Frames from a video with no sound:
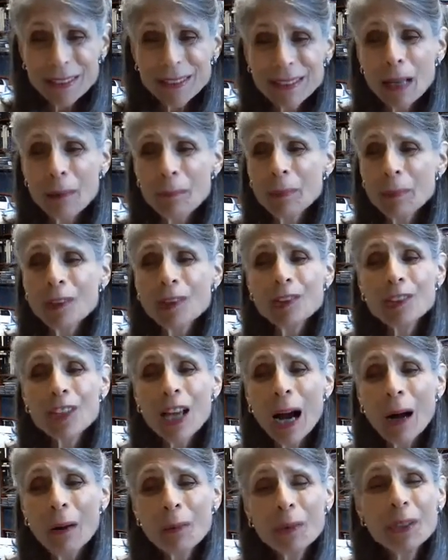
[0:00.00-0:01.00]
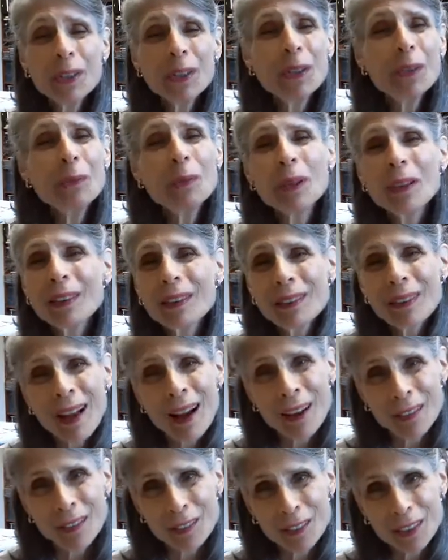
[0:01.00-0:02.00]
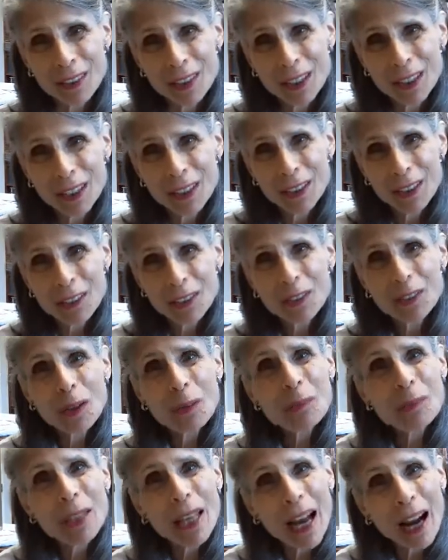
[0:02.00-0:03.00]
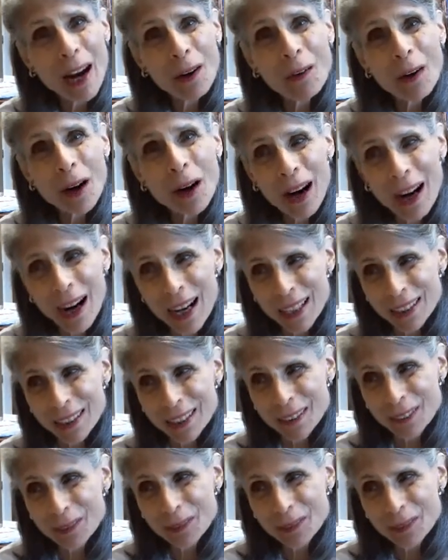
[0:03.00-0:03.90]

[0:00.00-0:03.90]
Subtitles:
Let me shower you with love from now on.